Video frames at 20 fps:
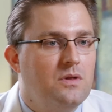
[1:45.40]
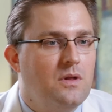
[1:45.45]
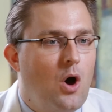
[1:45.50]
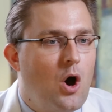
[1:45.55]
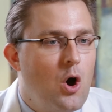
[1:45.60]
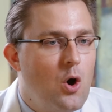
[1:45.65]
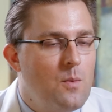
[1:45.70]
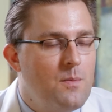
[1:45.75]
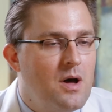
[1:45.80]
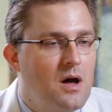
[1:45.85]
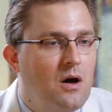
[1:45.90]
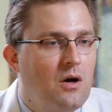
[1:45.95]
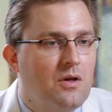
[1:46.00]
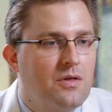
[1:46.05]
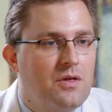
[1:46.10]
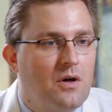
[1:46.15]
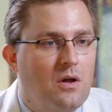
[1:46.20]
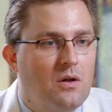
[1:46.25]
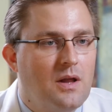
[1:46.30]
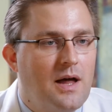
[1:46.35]
Home
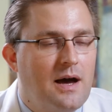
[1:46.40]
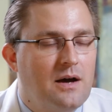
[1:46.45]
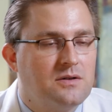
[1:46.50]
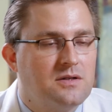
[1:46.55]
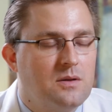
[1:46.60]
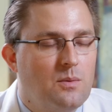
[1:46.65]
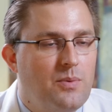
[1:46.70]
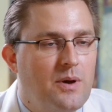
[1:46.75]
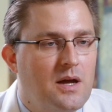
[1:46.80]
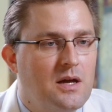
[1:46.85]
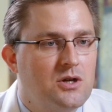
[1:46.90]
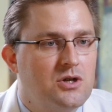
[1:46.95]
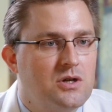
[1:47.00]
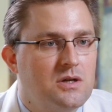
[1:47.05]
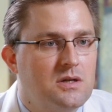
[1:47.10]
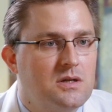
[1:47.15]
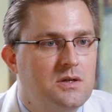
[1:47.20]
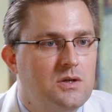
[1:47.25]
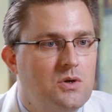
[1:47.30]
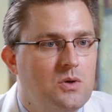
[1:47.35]
health allows the
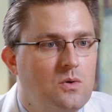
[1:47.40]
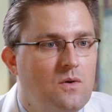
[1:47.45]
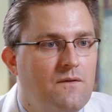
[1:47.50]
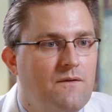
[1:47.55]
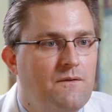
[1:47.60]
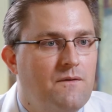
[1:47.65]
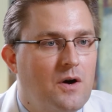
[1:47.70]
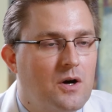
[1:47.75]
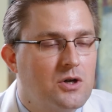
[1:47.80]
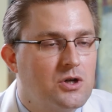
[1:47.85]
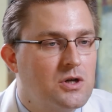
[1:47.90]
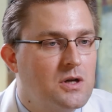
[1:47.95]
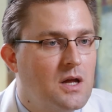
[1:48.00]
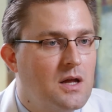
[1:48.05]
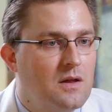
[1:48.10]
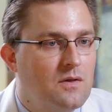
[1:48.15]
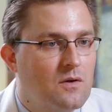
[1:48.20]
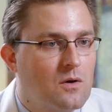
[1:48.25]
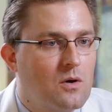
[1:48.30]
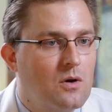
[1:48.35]
patient to function
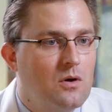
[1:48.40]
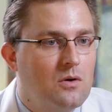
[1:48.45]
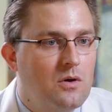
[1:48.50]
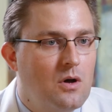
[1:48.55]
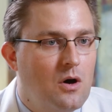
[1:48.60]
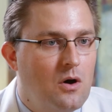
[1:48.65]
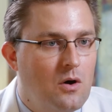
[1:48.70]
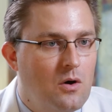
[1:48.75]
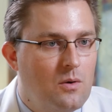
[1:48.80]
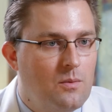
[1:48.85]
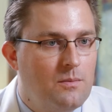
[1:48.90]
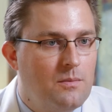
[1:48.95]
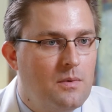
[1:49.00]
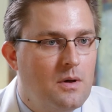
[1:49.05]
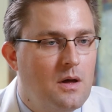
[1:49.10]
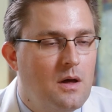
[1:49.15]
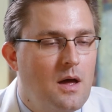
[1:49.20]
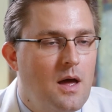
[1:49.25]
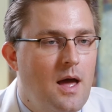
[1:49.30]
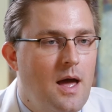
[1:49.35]
in their own home,
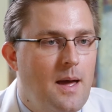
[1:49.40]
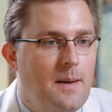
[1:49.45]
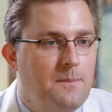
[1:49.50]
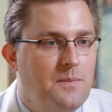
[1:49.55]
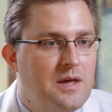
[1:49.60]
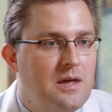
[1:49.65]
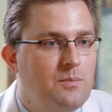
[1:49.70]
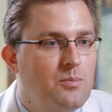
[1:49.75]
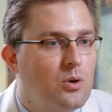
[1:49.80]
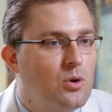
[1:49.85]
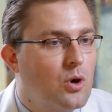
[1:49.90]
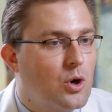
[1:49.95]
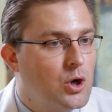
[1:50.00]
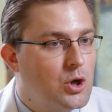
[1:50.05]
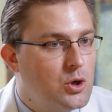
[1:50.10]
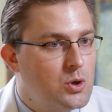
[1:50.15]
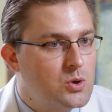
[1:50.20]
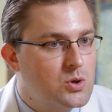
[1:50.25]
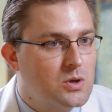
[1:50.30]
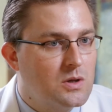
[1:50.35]
and people are
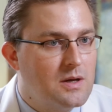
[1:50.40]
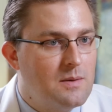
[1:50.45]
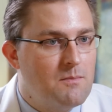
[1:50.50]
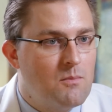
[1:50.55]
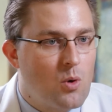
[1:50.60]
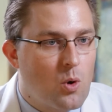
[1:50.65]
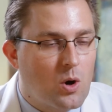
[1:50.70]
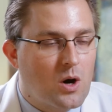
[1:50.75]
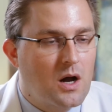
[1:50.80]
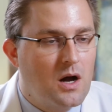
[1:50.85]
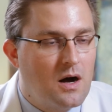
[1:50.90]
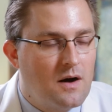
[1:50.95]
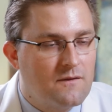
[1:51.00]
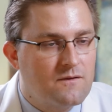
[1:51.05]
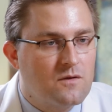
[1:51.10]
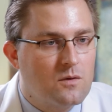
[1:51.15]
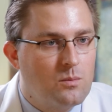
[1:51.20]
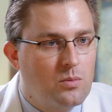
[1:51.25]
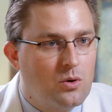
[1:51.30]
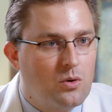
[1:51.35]
usually more
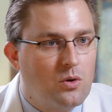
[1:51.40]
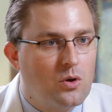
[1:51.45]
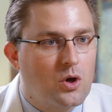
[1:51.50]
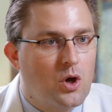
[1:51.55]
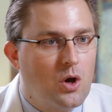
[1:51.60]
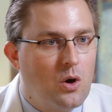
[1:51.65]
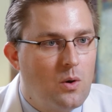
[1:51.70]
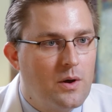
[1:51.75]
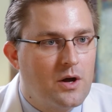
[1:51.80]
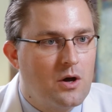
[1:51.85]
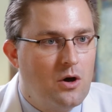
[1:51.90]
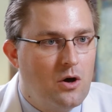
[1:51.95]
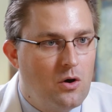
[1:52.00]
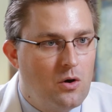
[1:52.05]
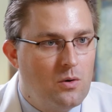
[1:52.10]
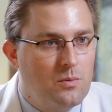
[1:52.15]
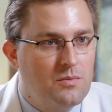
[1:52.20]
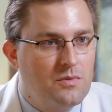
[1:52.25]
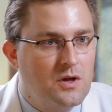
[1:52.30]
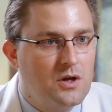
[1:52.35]
comfortable going
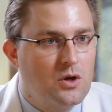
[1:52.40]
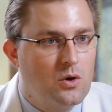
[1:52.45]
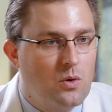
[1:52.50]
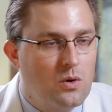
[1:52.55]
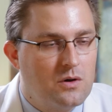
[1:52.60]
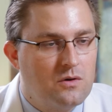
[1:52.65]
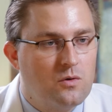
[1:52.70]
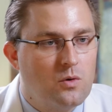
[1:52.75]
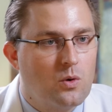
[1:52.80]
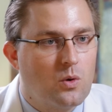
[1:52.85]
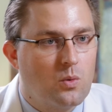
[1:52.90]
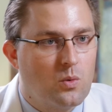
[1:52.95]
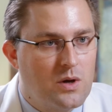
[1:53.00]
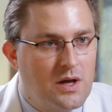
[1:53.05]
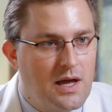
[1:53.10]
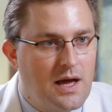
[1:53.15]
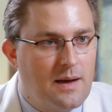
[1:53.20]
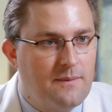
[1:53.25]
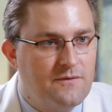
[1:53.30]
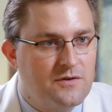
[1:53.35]
home than going to a
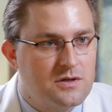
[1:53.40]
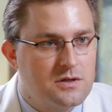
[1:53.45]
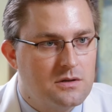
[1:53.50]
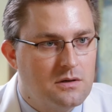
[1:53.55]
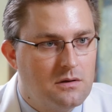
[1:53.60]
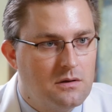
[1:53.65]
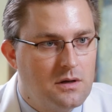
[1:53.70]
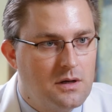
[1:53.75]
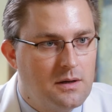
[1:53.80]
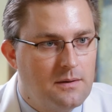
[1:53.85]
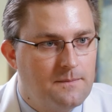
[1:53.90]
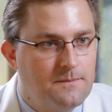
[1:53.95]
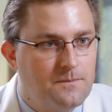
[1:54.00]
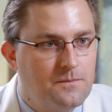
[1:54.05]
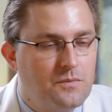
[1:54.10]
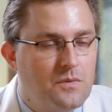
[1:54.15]
rehab facility.